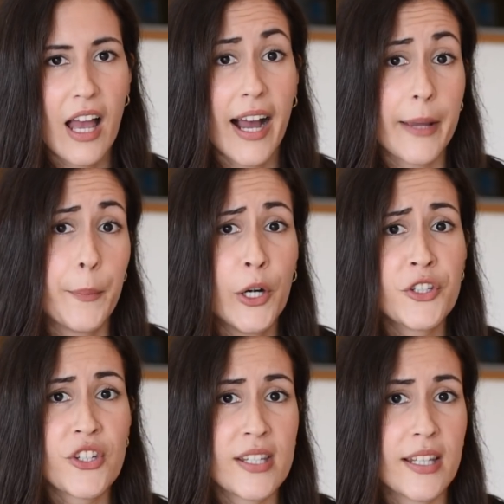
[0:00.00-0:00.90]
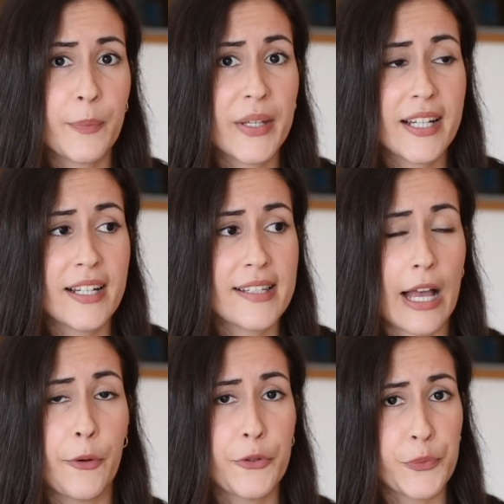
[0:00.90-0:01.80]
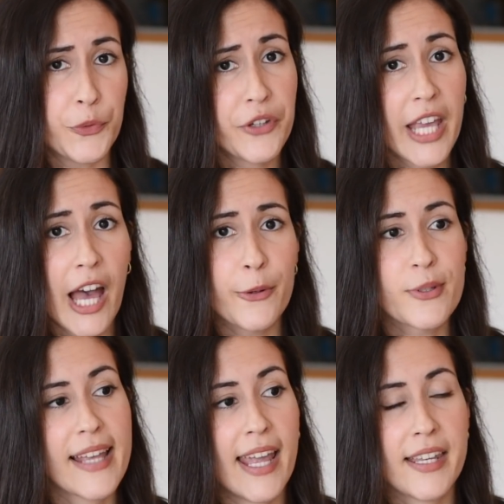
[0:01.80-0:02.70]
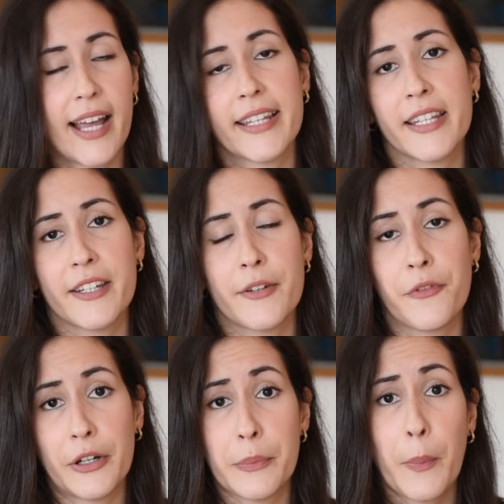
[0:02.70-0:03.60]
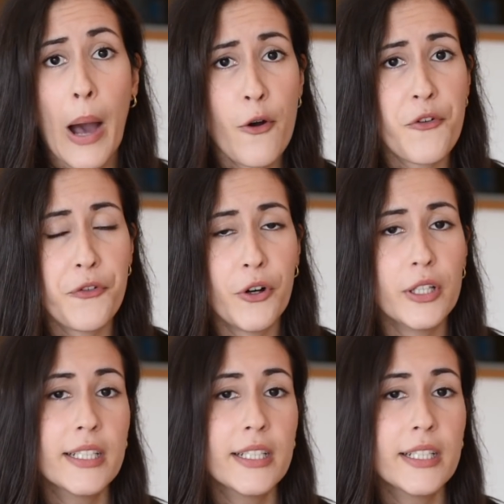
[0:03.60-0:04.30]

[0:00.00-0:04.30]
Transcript: I purchased it because I was moving out and I needed a very powerful